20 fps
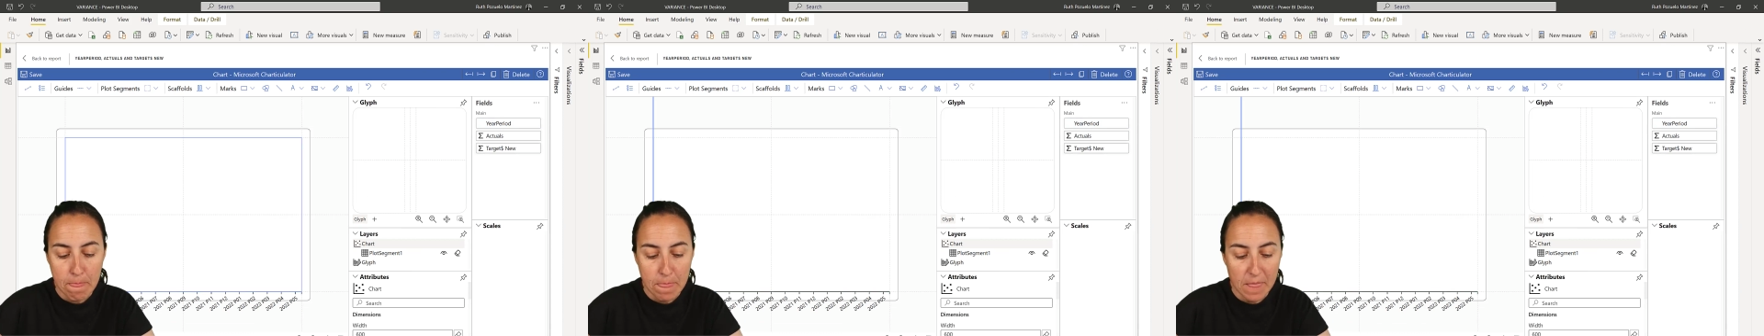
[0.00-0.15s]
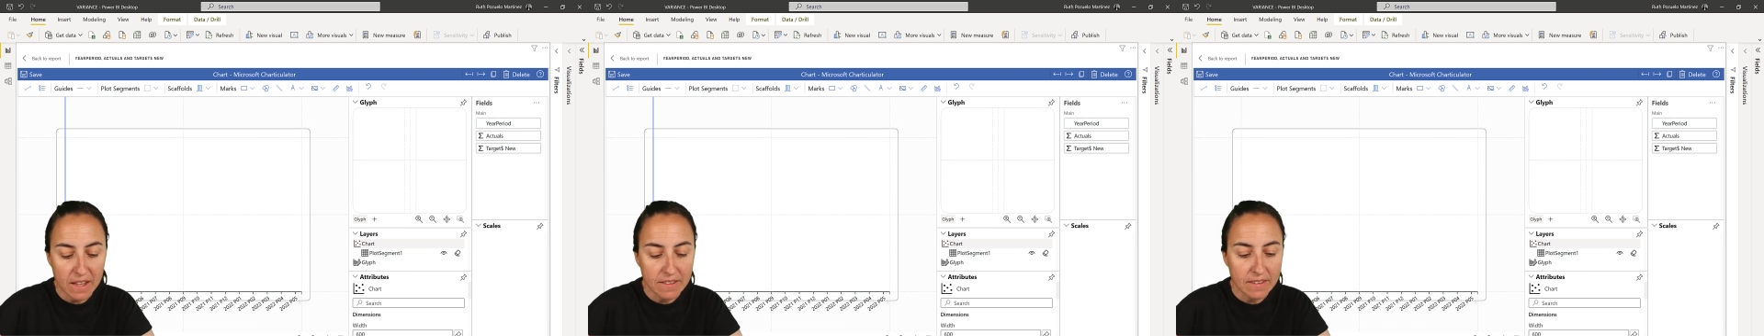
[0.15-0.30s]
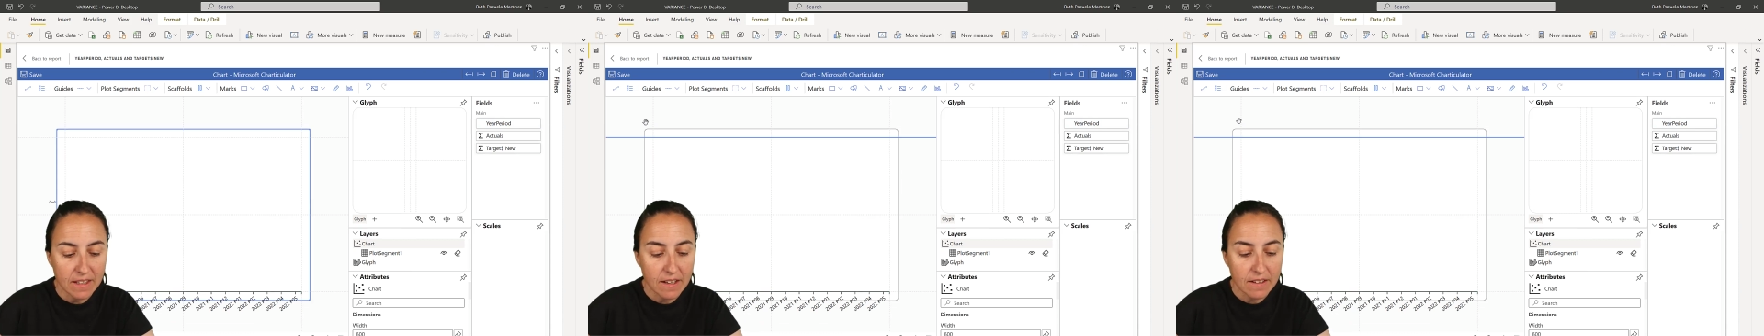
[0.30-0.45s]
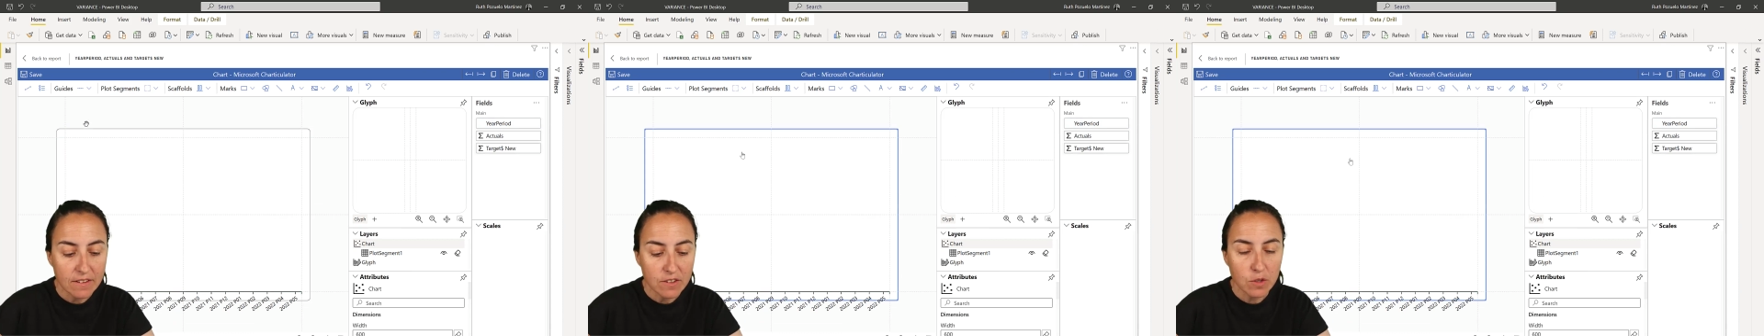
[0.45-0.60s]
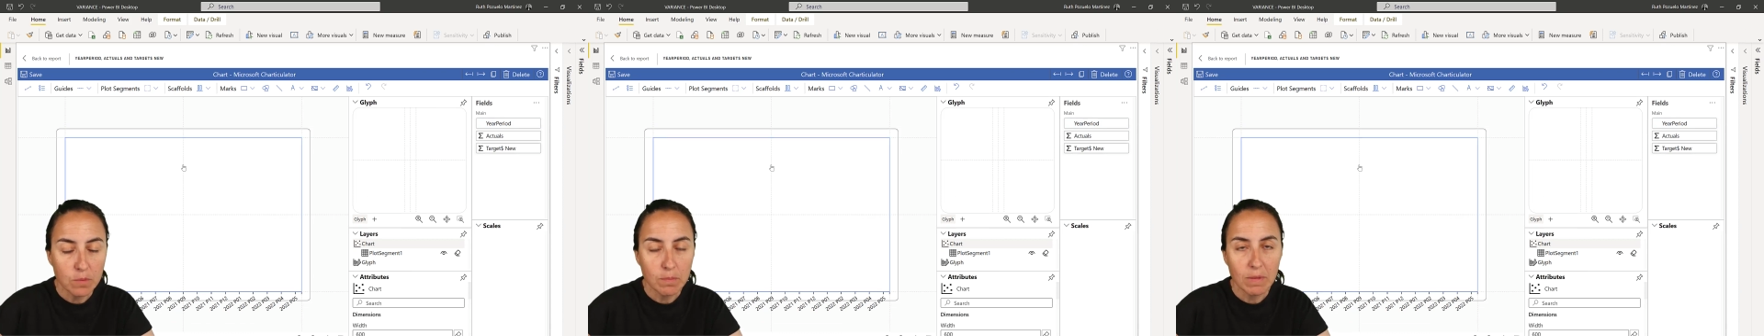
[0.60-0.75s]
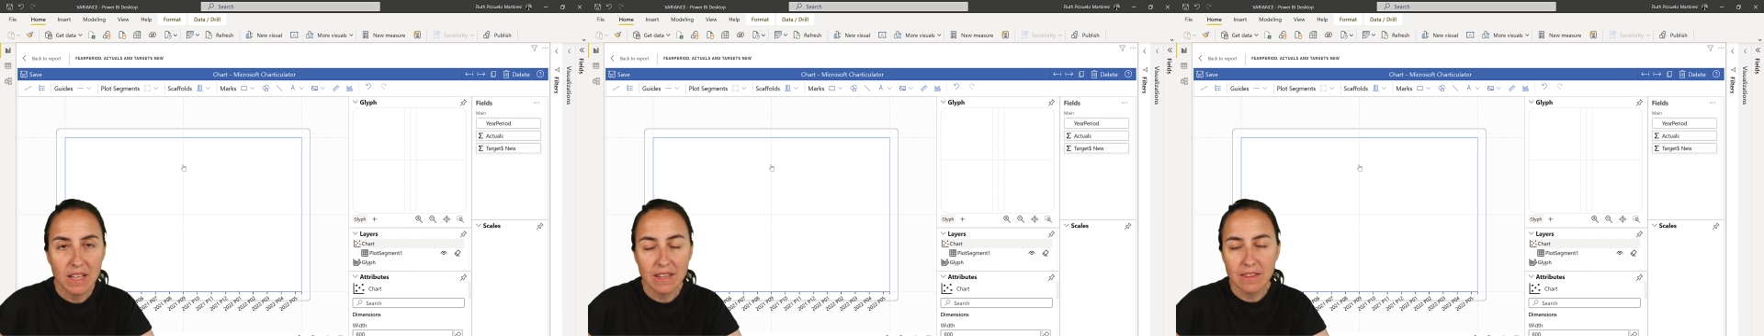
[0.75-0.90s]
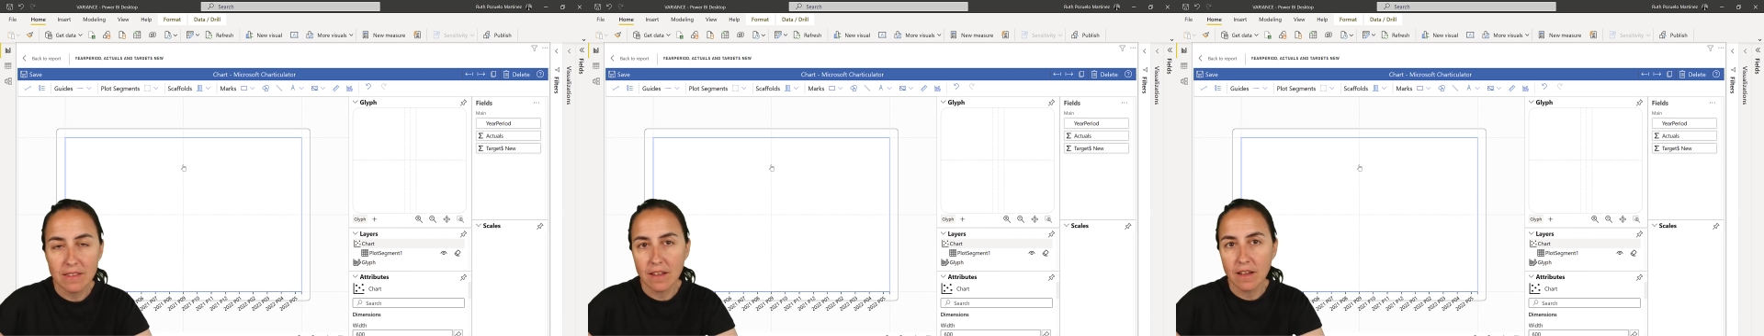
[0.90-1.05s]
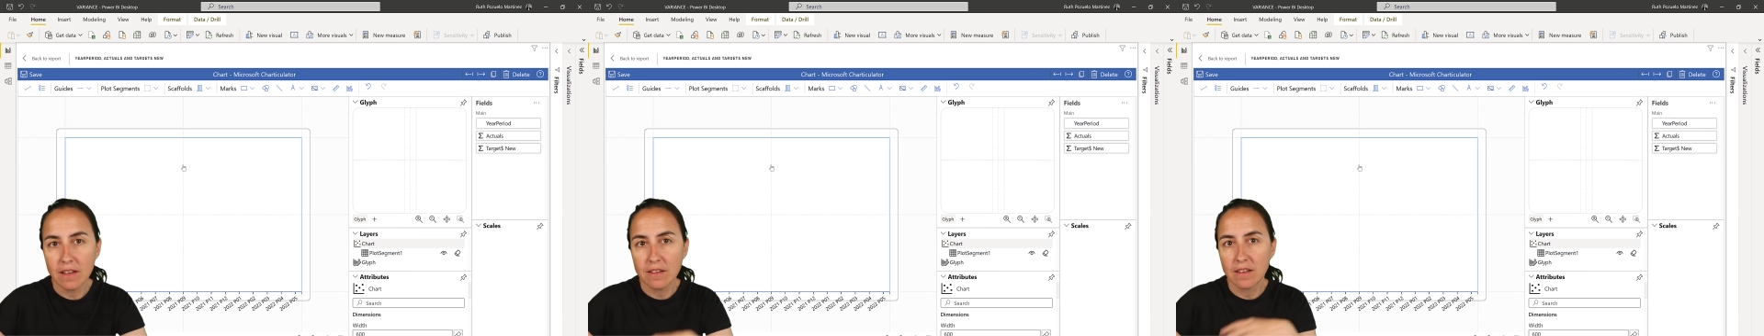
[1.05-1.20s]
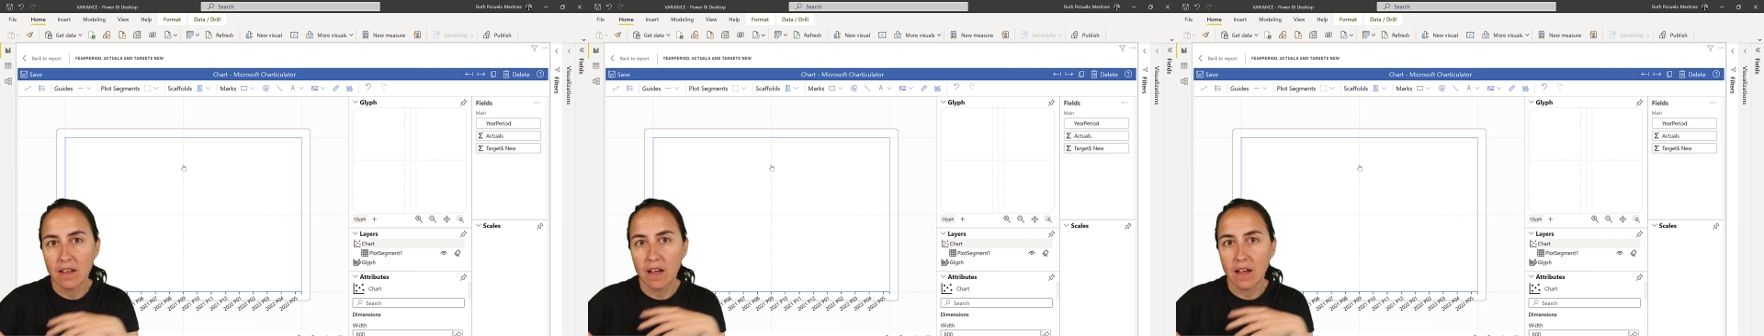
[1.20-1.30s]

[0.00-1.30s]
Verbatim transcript: And then you might think